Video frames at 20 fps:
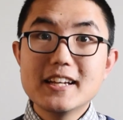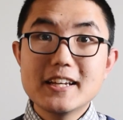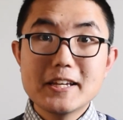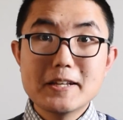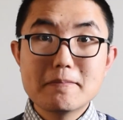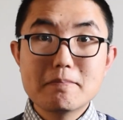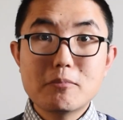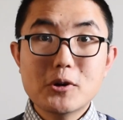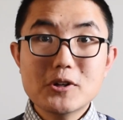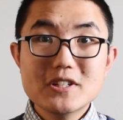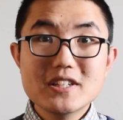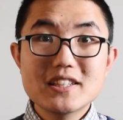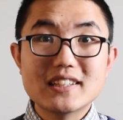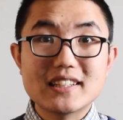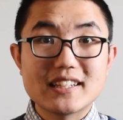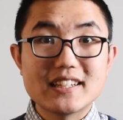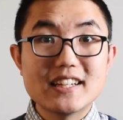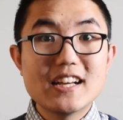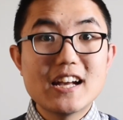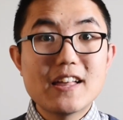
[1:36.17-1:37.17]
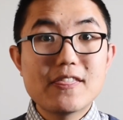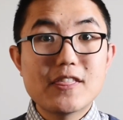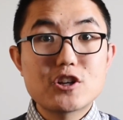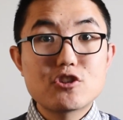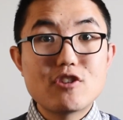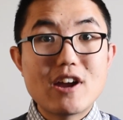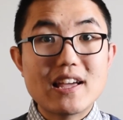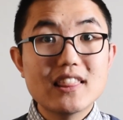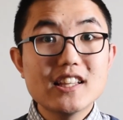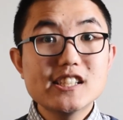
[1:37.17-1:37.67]
Importantly, the
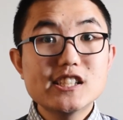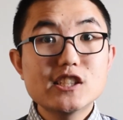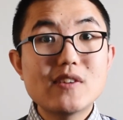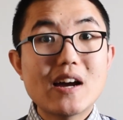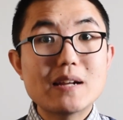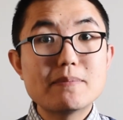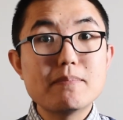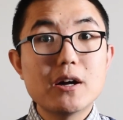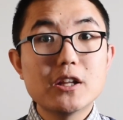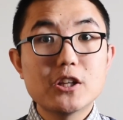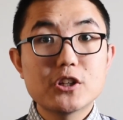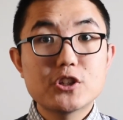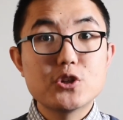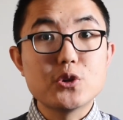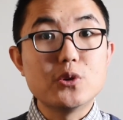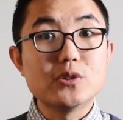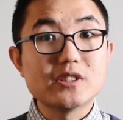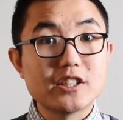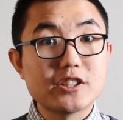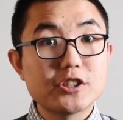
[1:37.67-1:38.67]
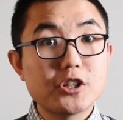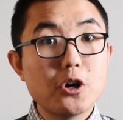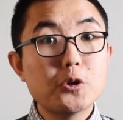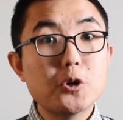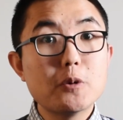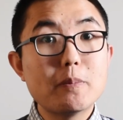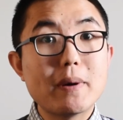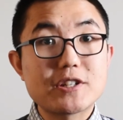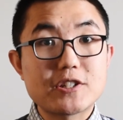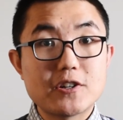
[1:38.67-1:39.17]
triglyceride molecules in
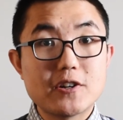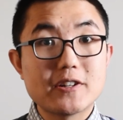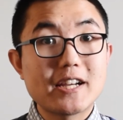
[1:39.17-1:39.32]
cocoa butter